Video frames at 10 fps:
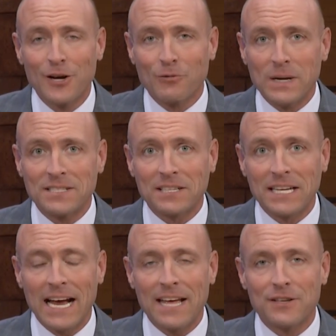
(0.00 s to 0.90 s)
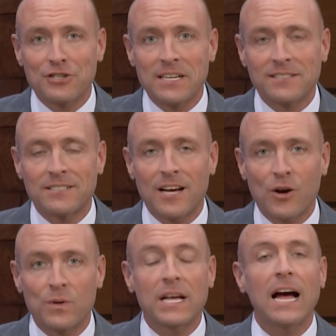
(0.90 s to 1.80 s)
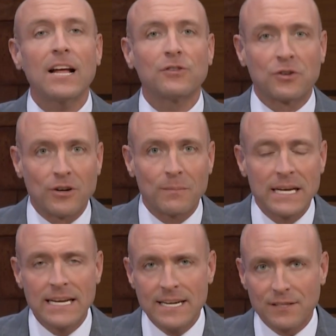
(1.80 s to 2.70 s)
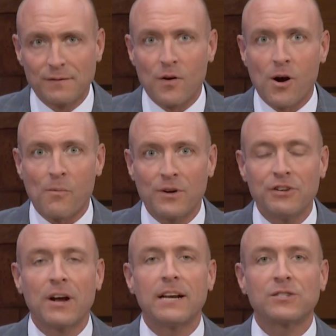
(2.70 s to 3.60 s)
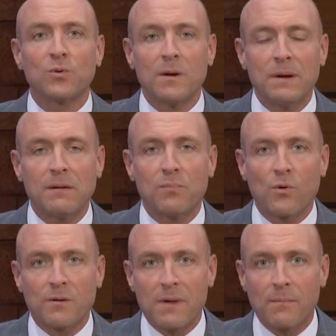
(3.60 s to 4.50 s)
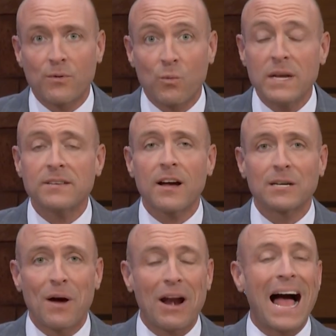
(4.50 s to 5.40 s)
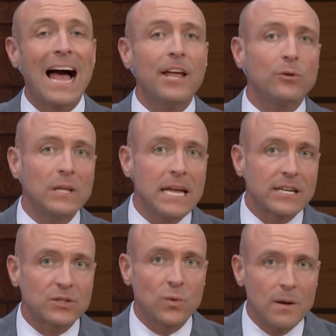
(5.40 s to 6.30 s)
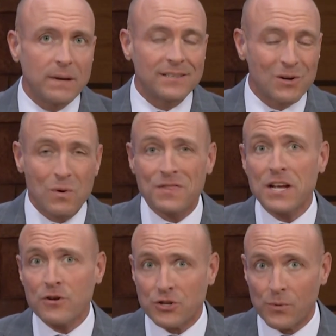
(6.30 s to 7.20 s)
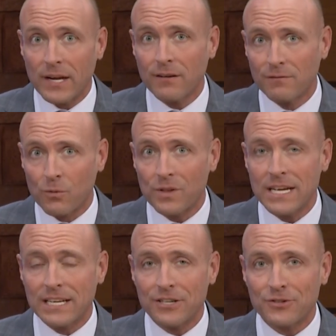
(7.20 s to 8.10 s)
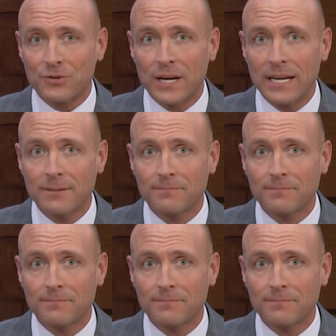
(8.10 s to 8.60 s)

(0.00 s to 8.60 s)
Recently, I had the chance to talk with Kyle Durham. He's a farmer and United Soybean board member, and we talked about high oleic soybeans and what they're doing for the industry.